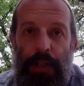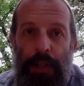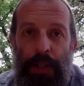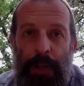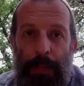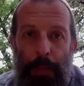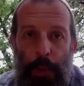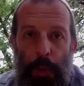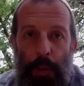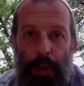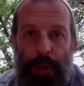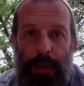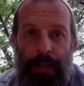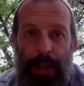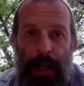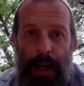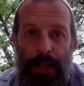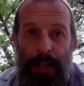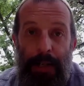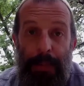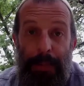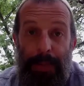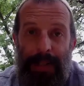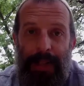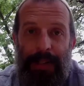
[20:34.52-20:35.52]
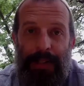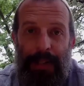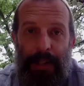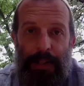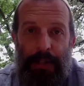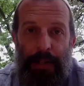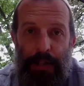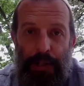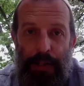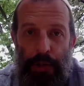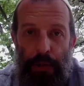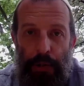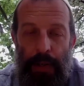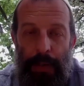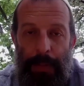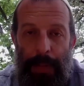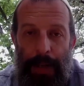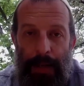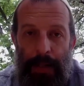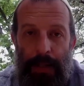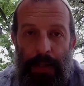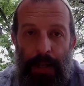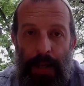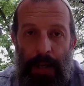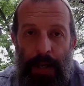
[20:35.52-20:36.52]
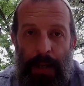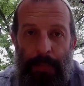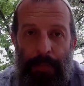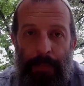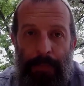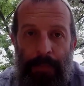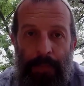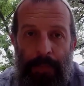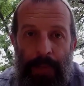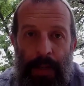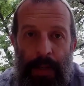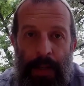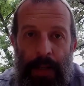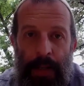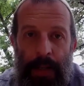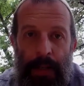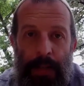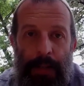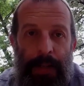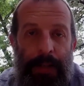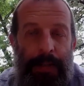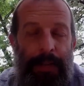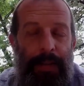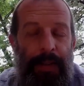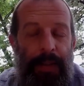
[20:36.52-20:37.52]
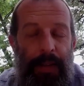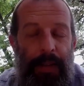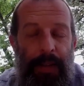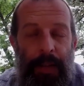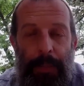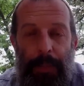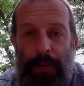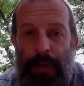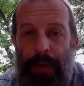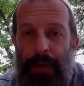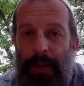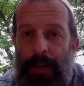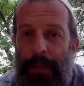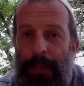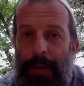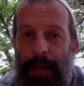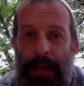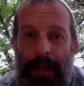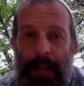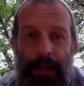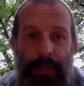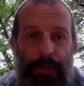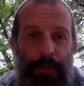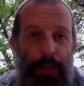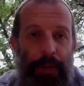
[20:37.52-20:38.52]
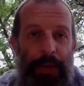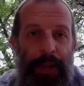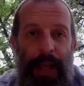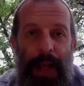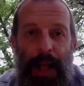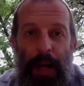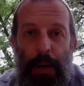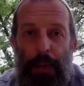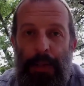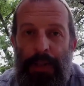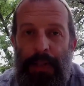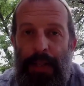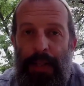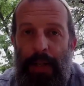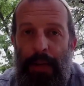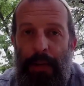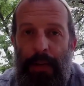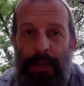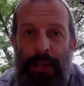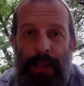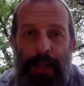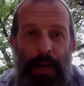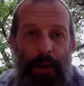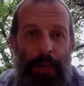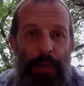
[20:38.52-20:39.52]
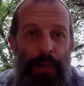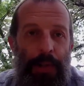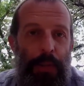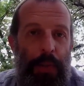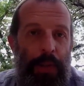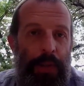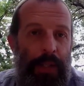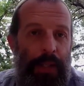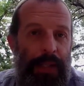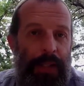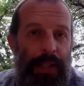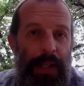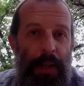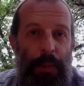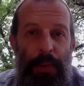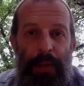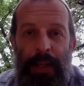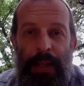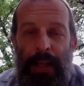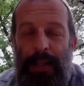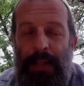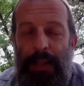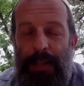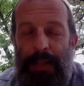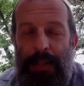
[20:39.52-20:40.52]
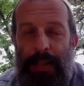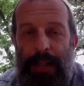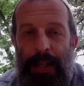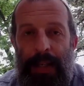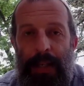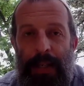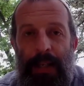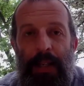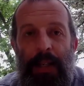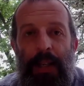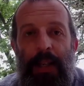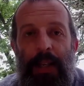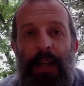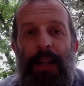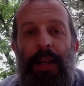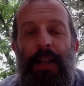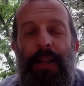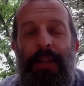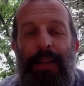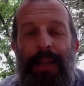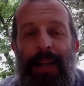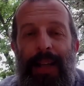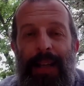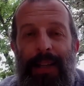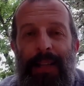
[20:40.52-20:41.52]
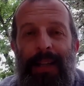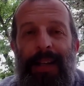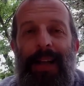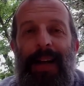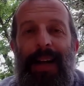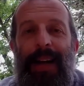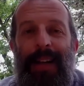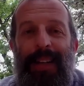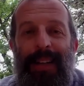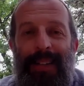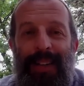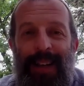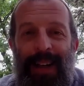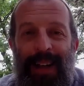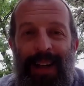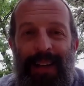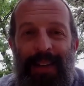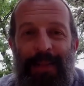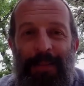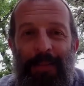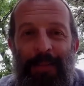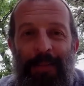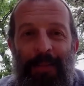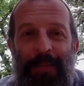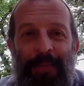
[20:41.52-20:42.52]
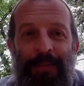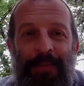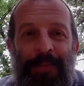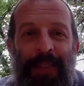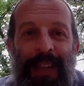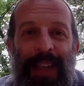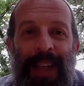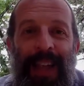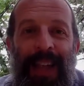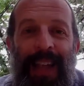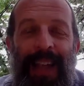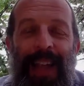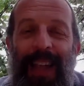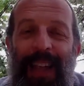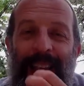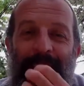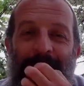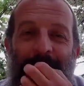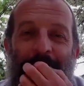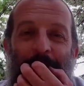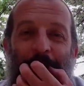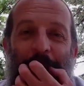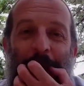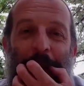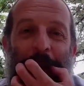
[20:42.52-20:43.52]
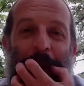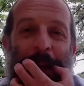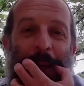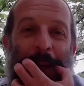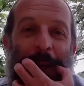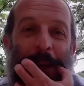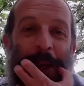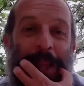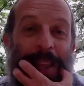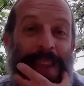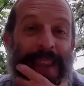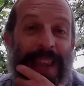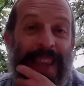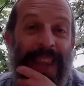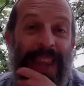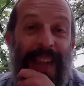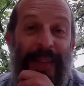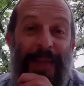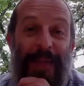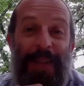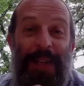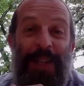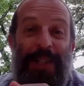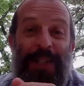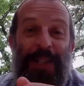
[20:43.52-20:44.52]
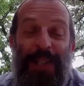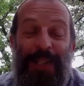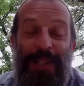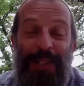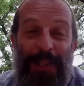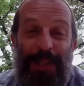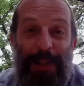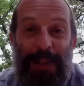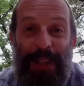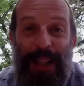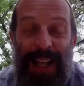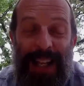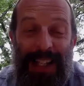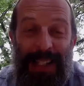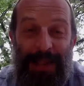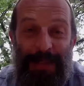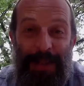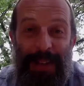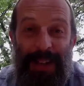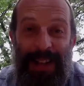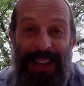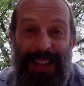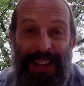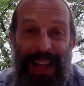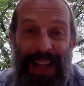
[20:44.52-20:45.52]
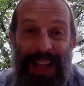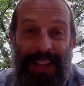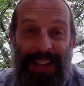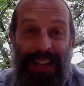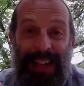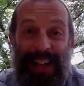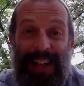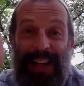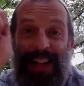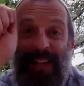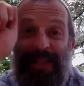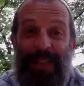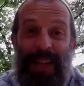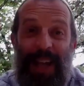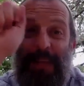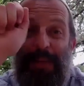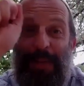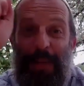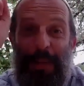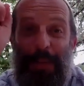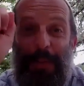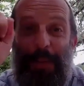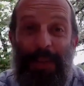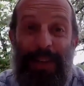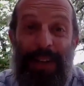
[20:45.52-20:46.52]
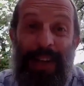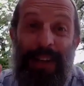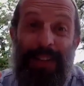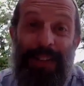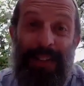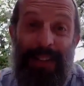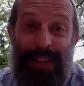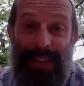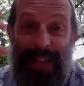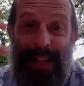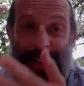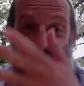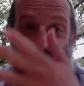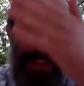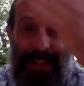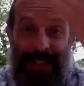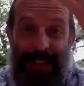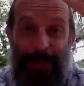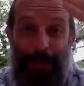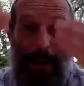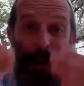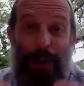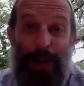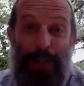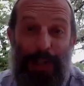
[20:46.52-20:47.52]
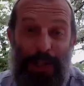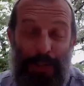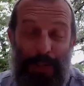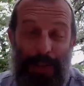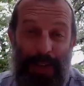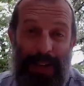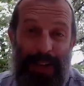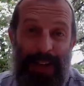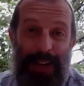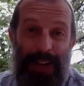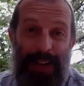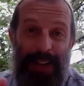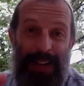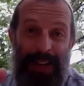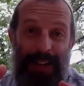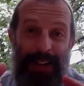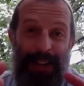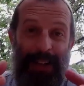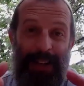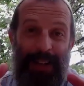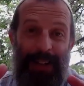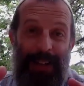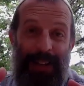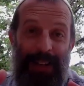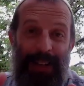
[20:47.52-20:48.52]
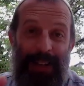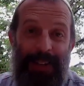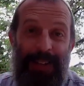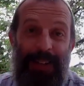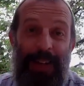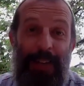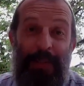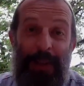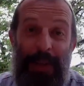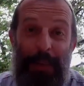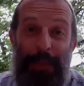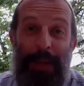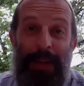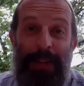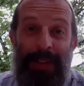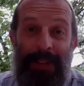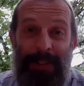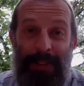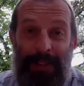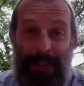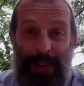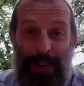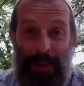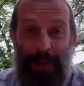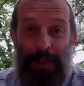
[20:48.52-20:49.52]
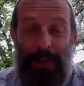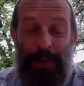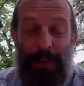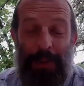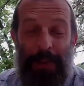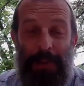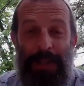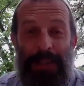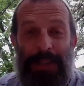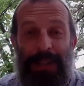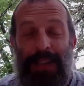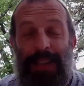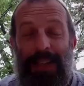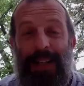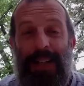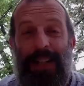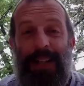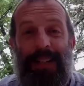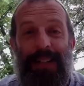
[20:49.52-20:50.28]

important document in such a short amount of time? They deliberated back and forth, hours and hours and hours, what to say, what not to say. In the end, they got it done. They finished it so last minute that they didn't have time to put it on the nice parchment. David Ben-Gurion, who was,